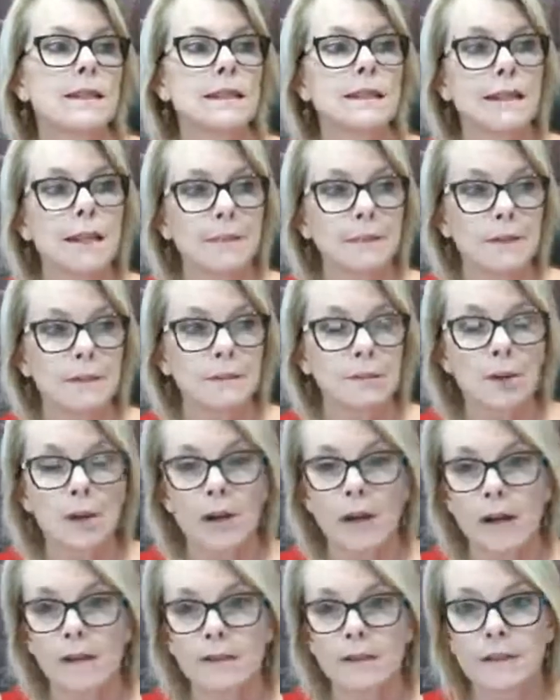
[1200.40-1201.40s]

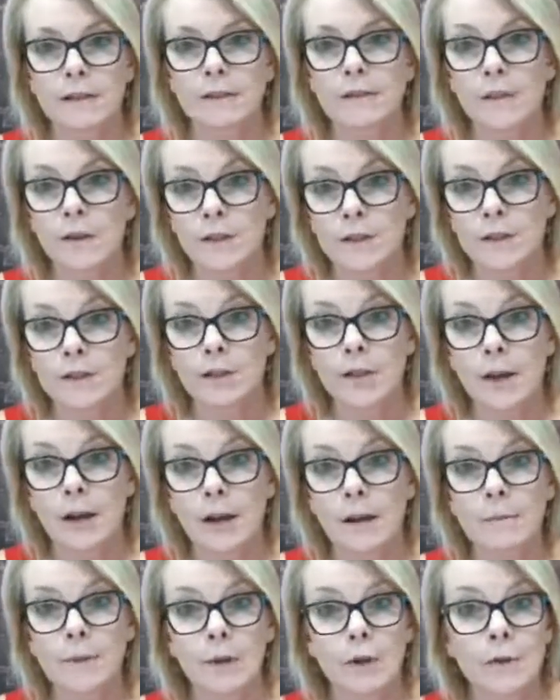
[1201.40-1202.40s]
sleep-deprived,
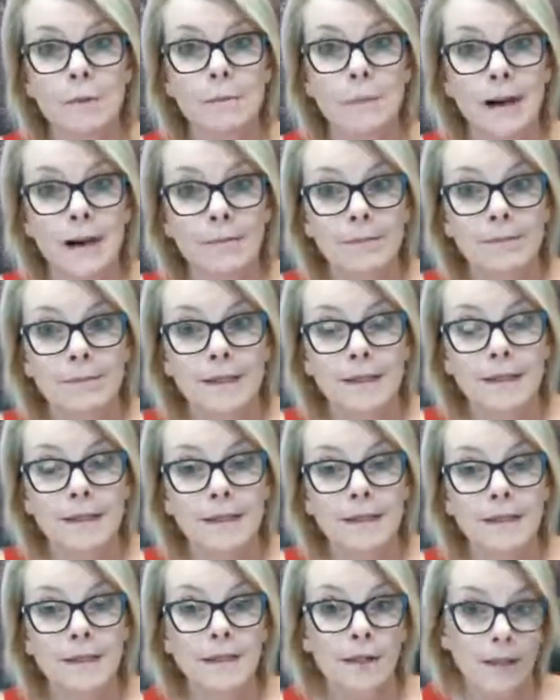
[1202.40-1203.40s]
first-time new
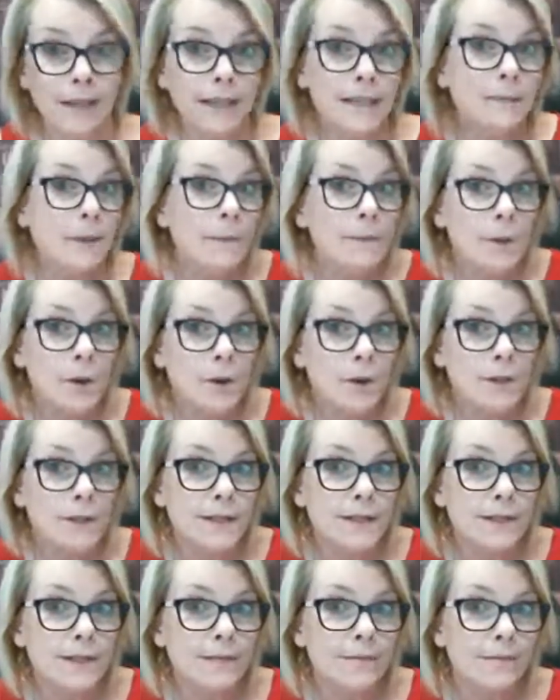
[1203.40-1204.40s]
mums. So that's my
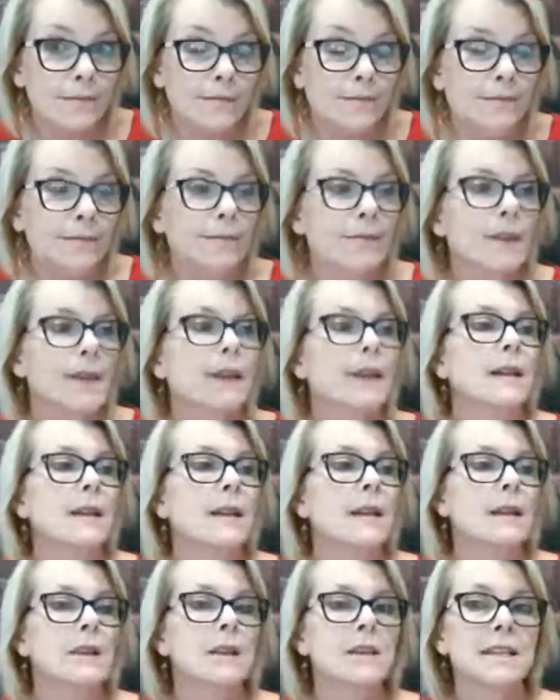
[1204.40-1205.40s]
person.
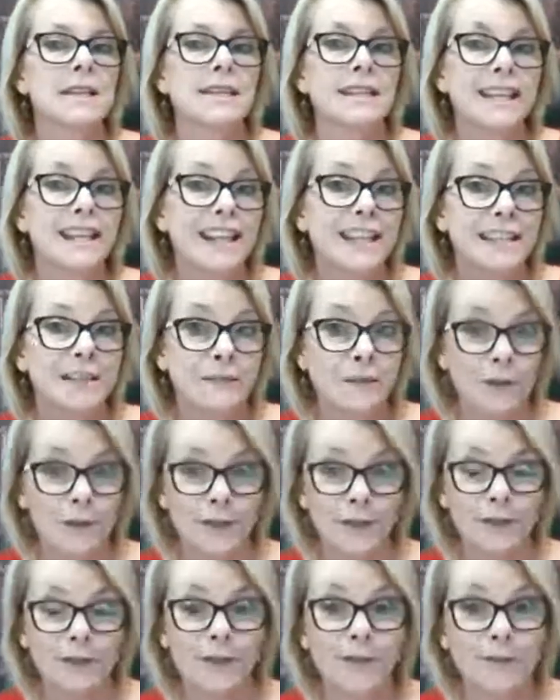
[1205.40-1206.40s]
You can see that's a very
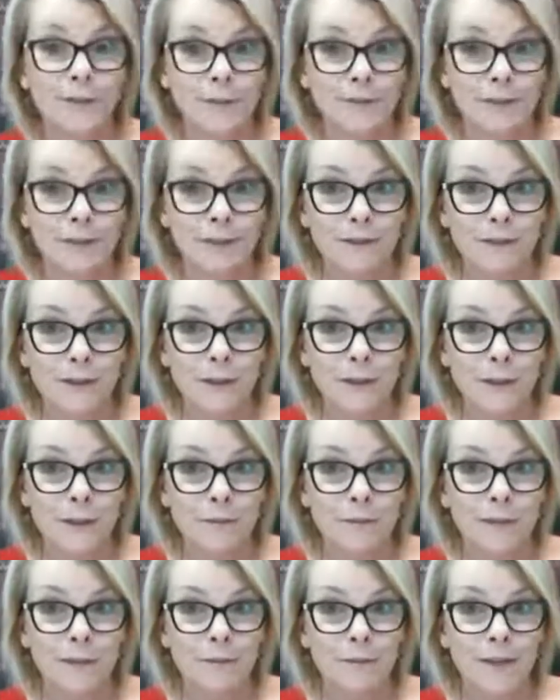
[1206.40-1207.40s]
descriptive
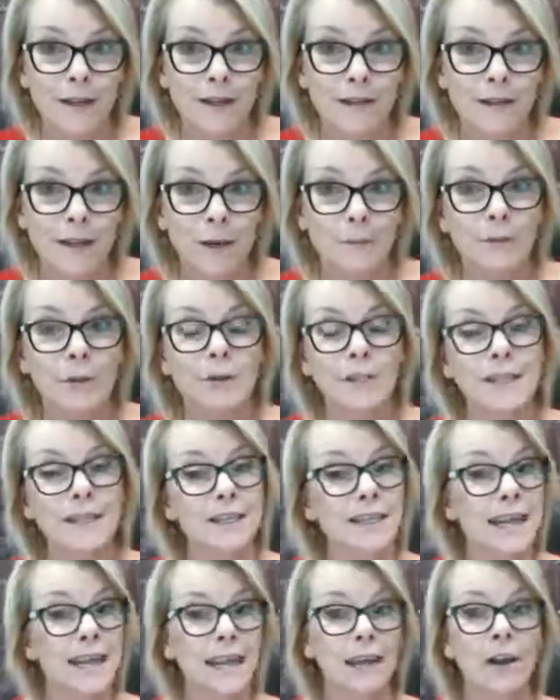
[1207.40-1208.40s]
term as well. I'm not
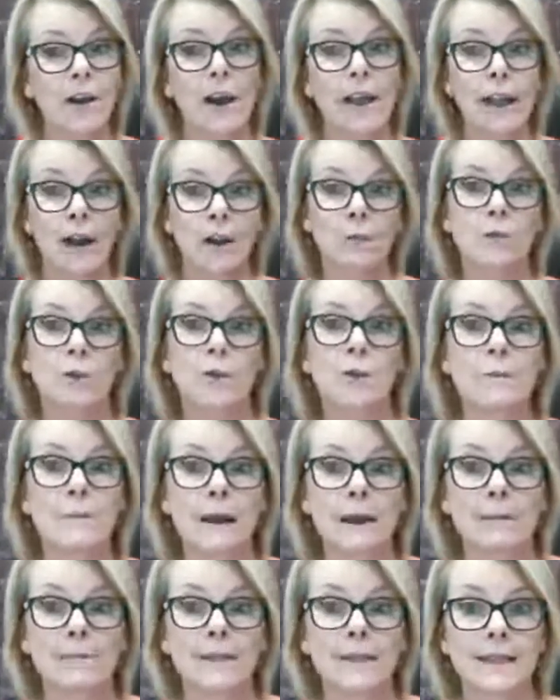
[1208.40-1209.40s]
just saying I help new
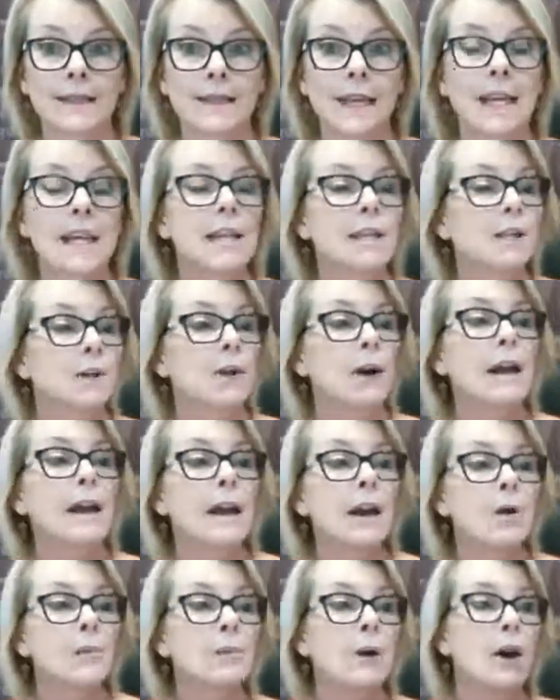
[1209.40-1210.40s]
mums. So I
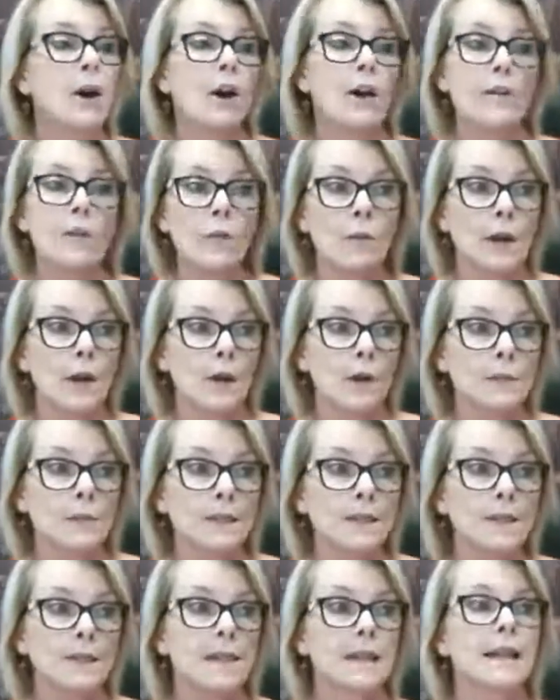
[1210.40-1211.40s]
help
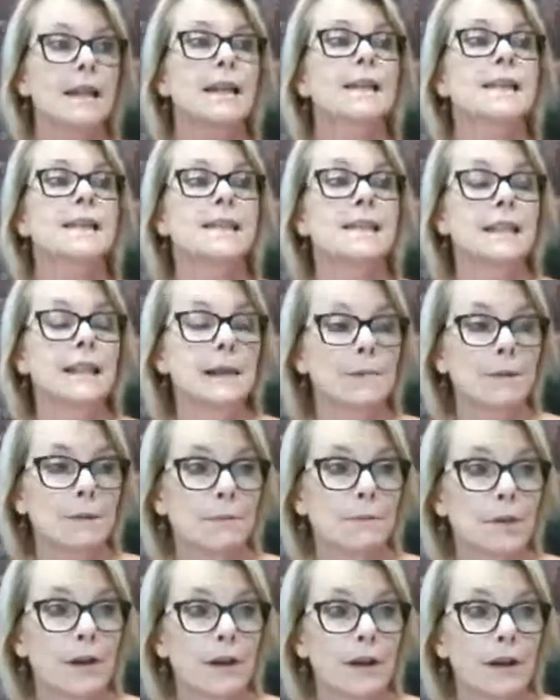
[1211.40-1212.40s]
overwhelmed,
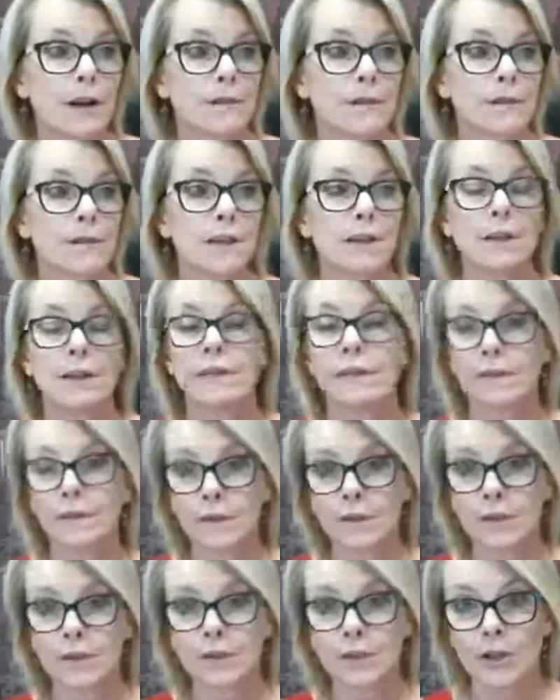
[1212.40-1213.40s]
sleep-deprived,
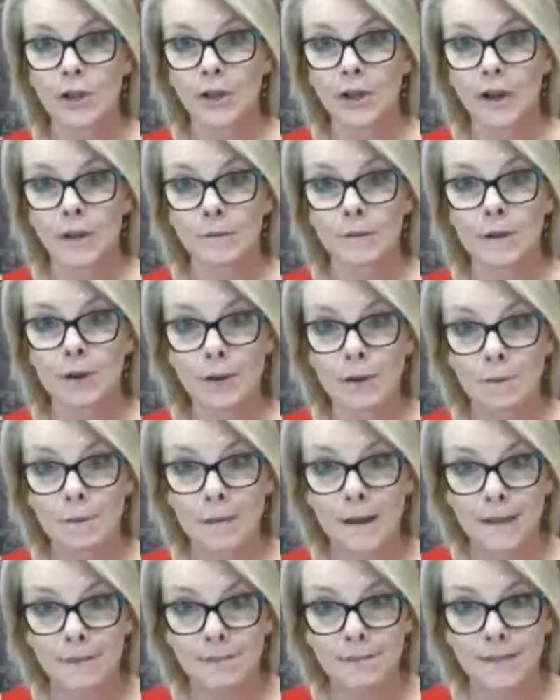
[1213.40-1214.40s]
first-time new
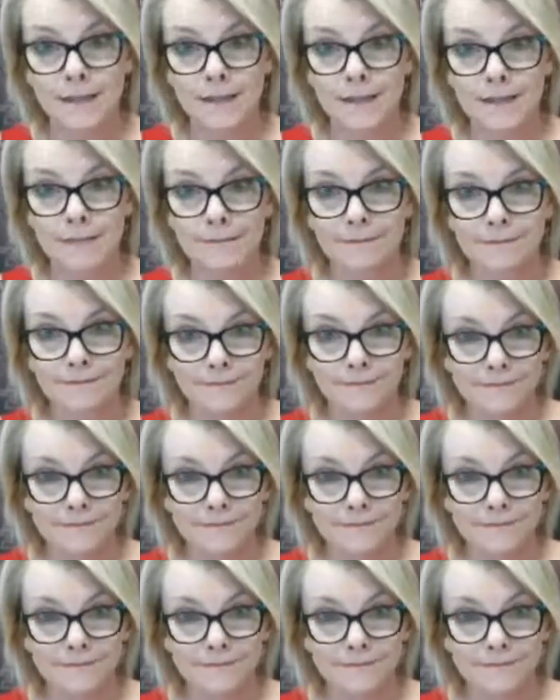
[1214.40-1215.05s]
mums